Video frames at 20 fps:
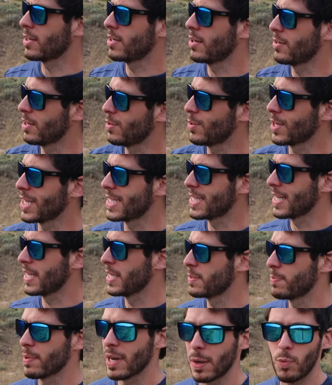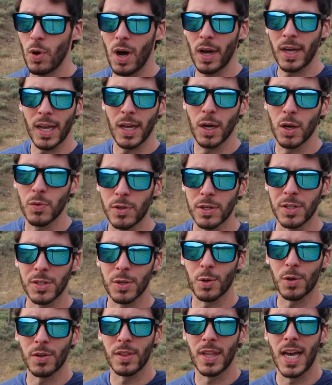I don't know what it says, but I'm walking over
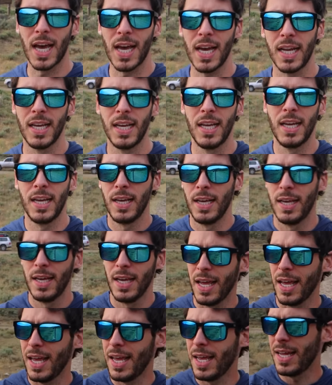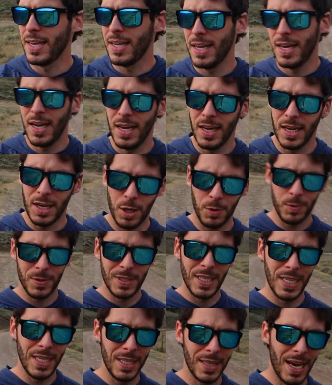toward that. And, uh, you know,
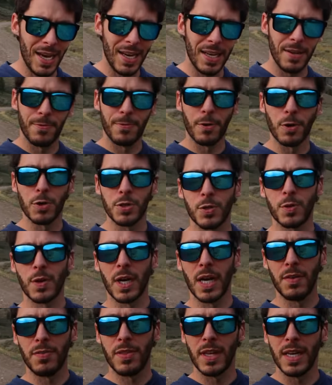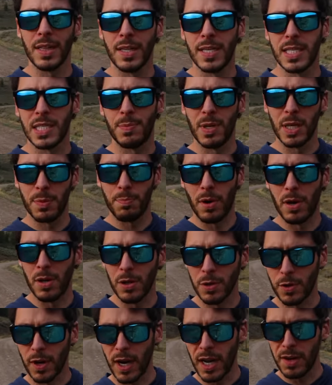seeing that first grave, the Elizabeth
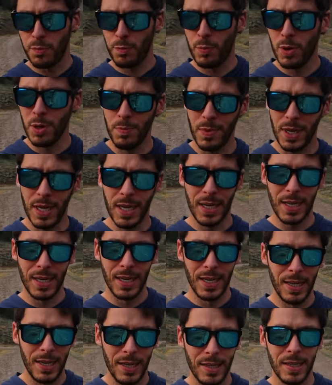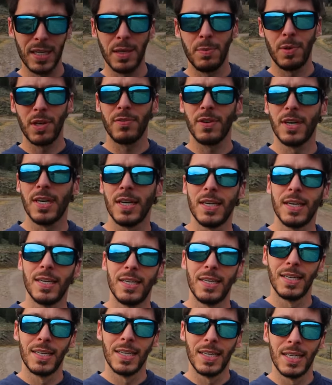Paul grave, put me in a little bit of a
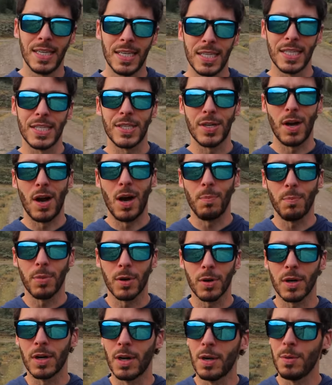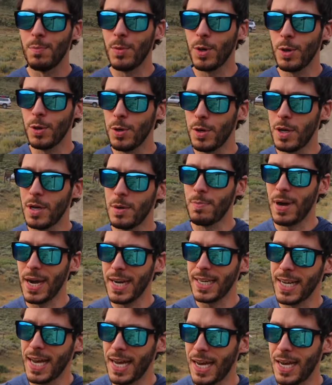somber mood.
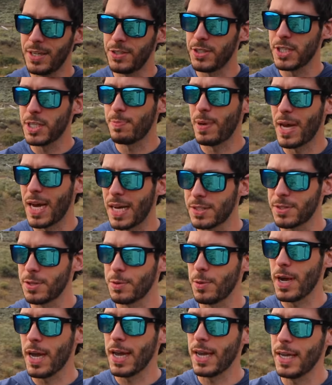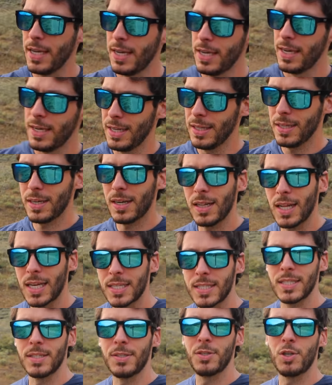My dad just passed away a little
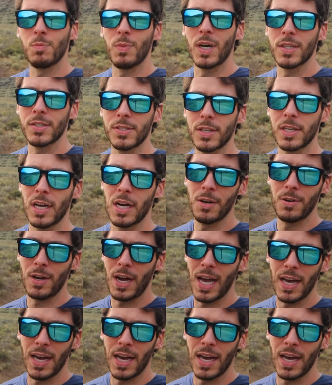less than two months ago.